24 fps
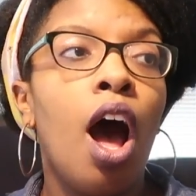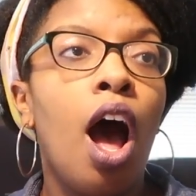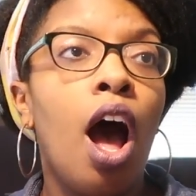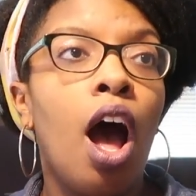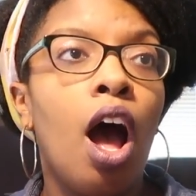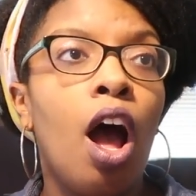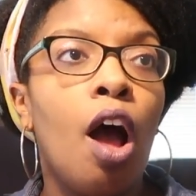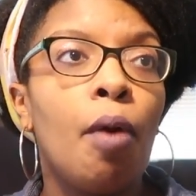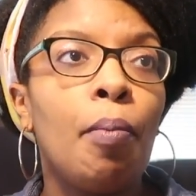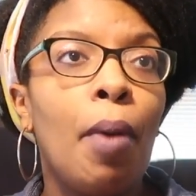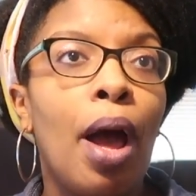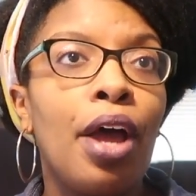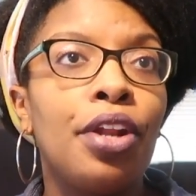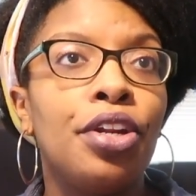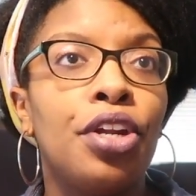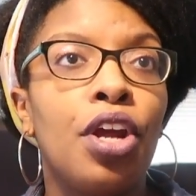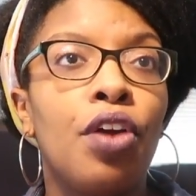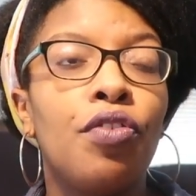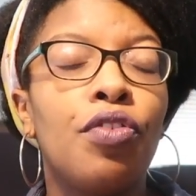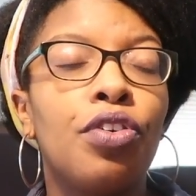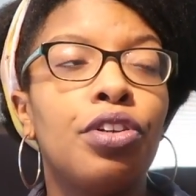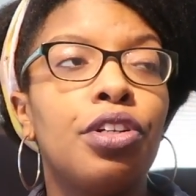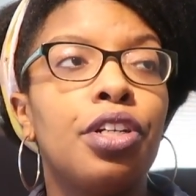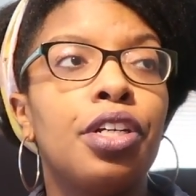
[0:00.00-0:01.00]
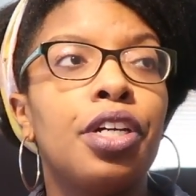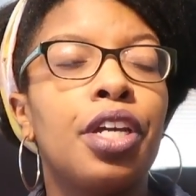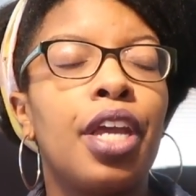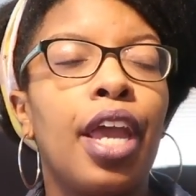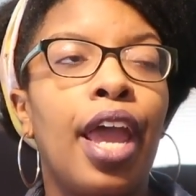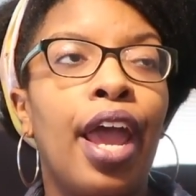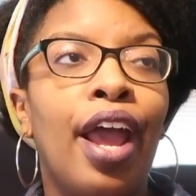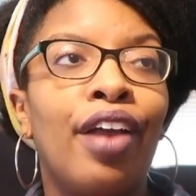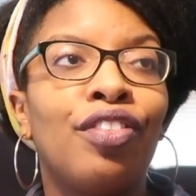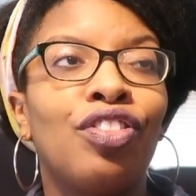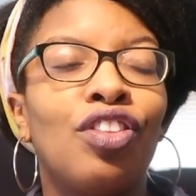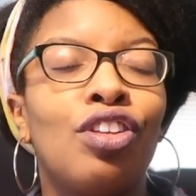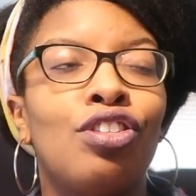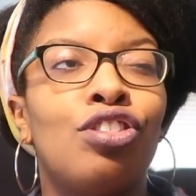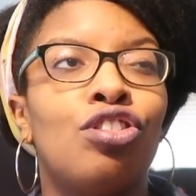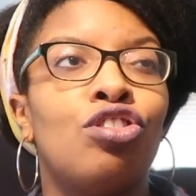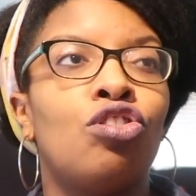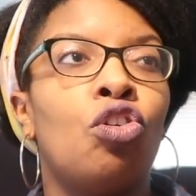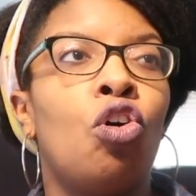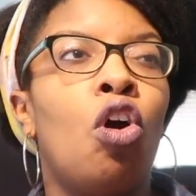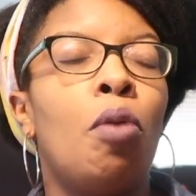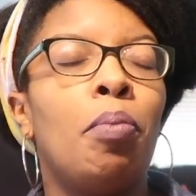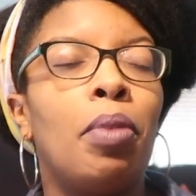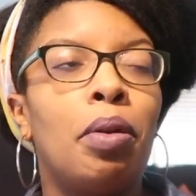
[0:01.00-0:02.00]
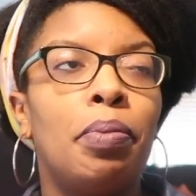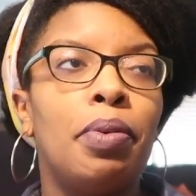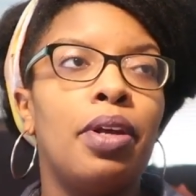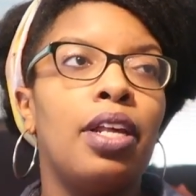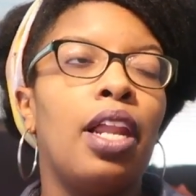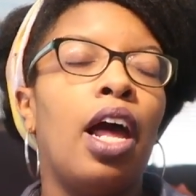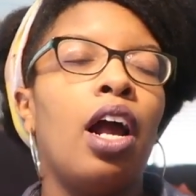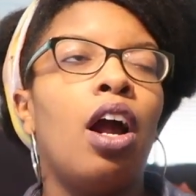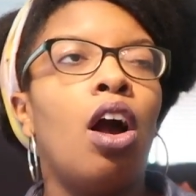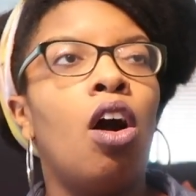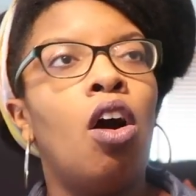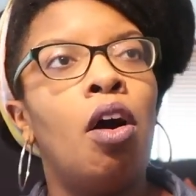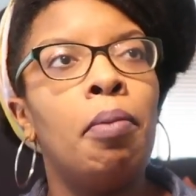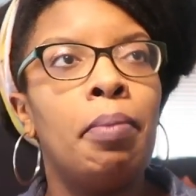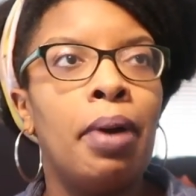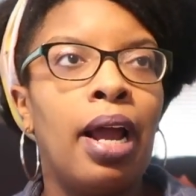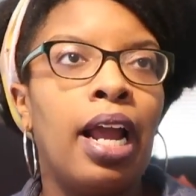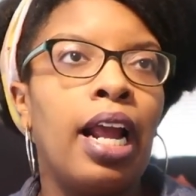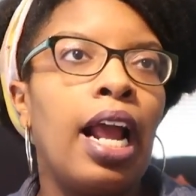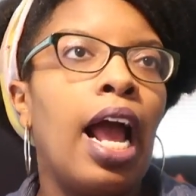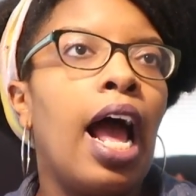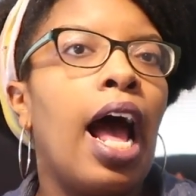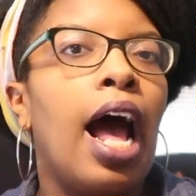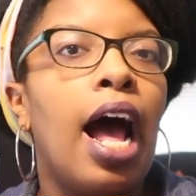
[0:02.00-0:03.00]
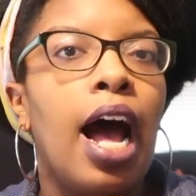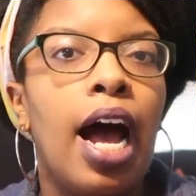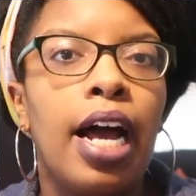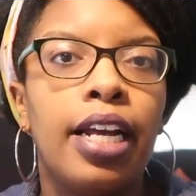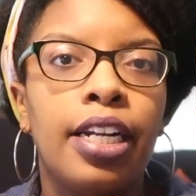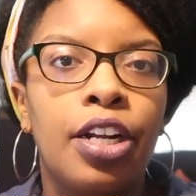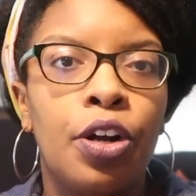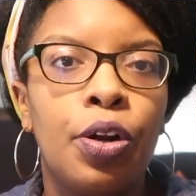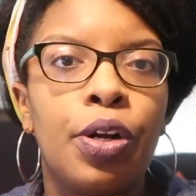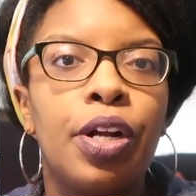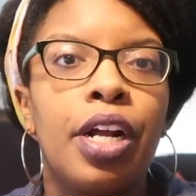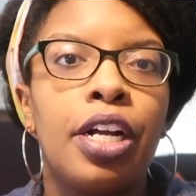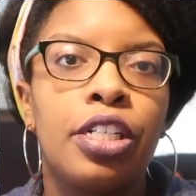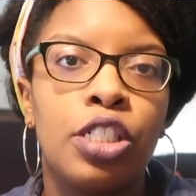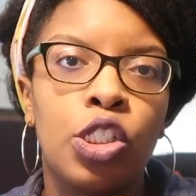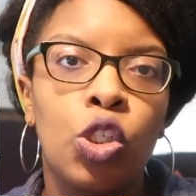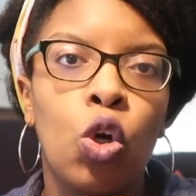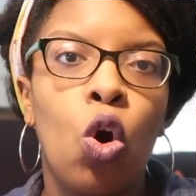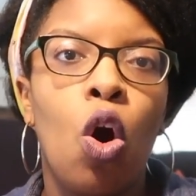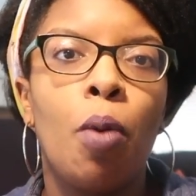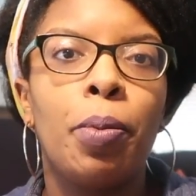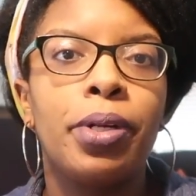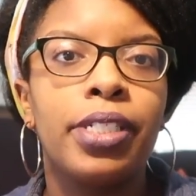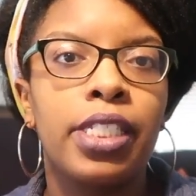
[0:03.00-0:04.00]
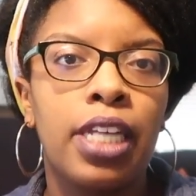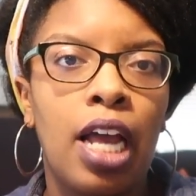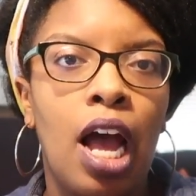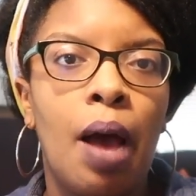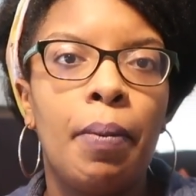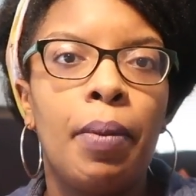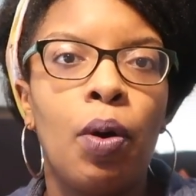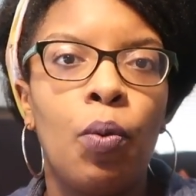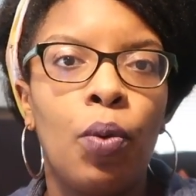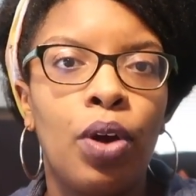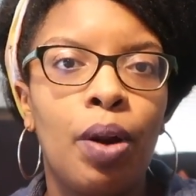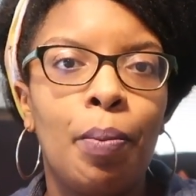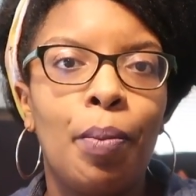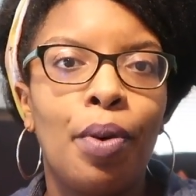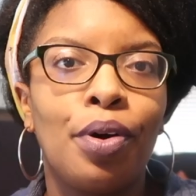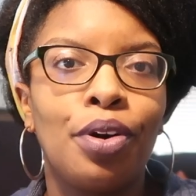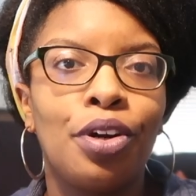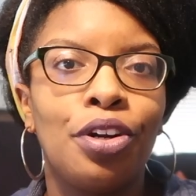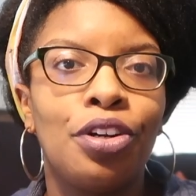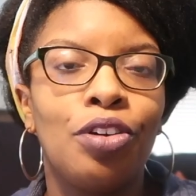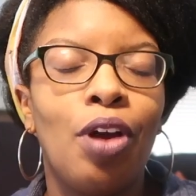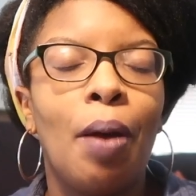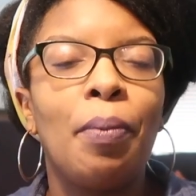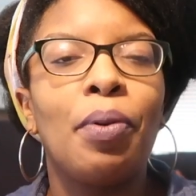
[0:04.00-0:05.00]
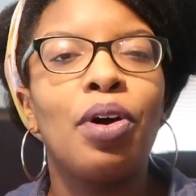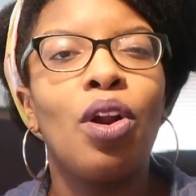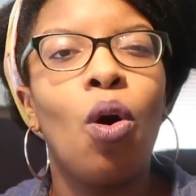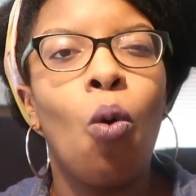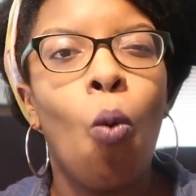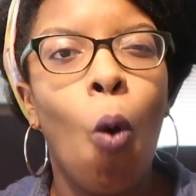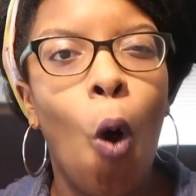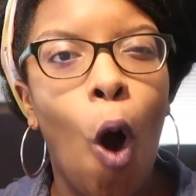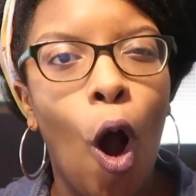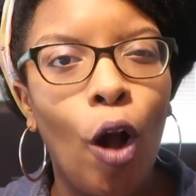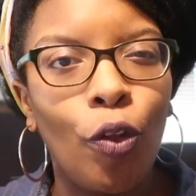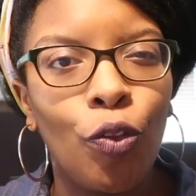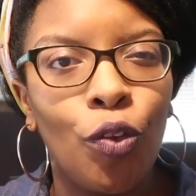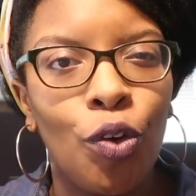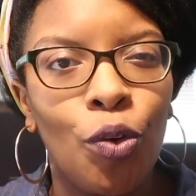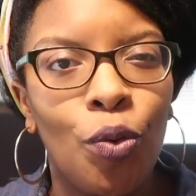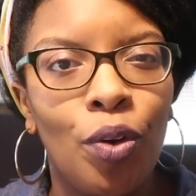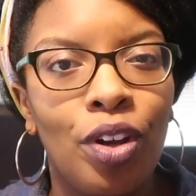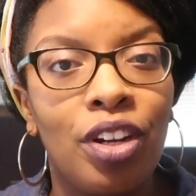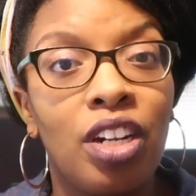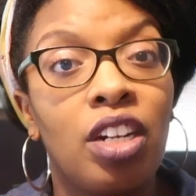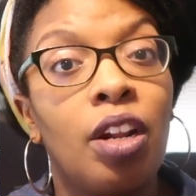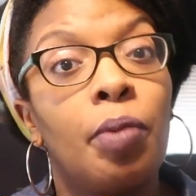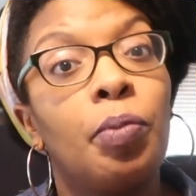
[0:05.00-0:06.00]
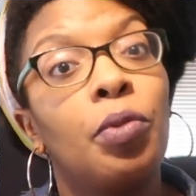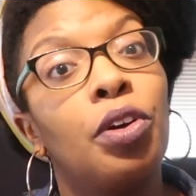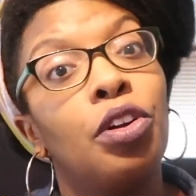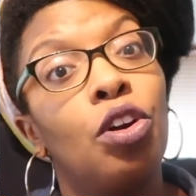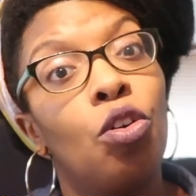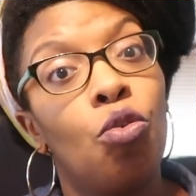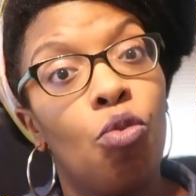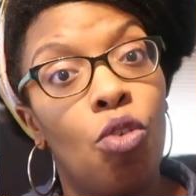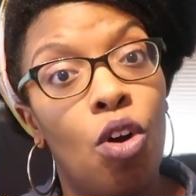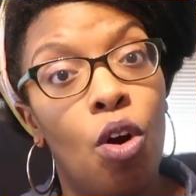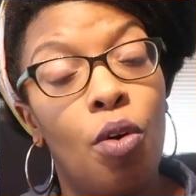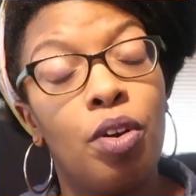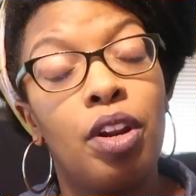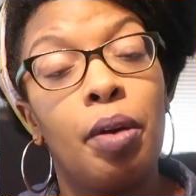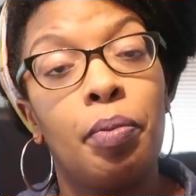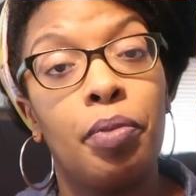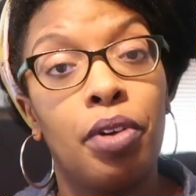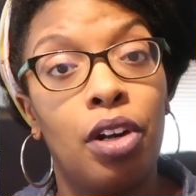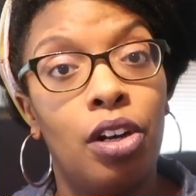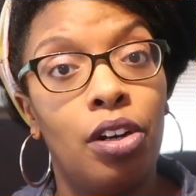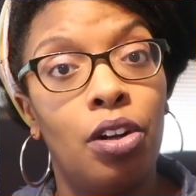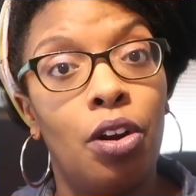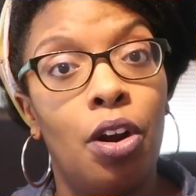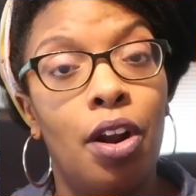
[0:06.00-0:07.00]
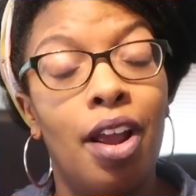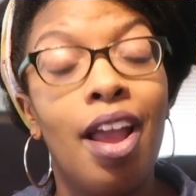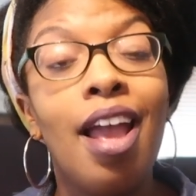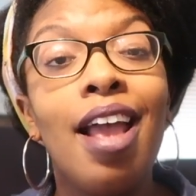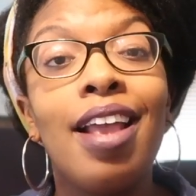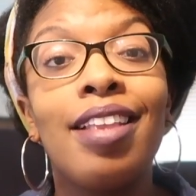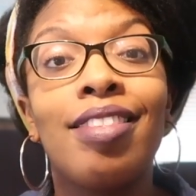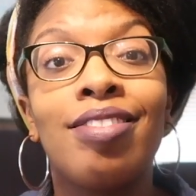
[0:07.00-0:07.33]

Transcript: I never look at the storm and be like, oh my God, here, a storm is coming, what am I gonna do? I'm gonna walk through it and I'm gonna grow and I'm gonna learn.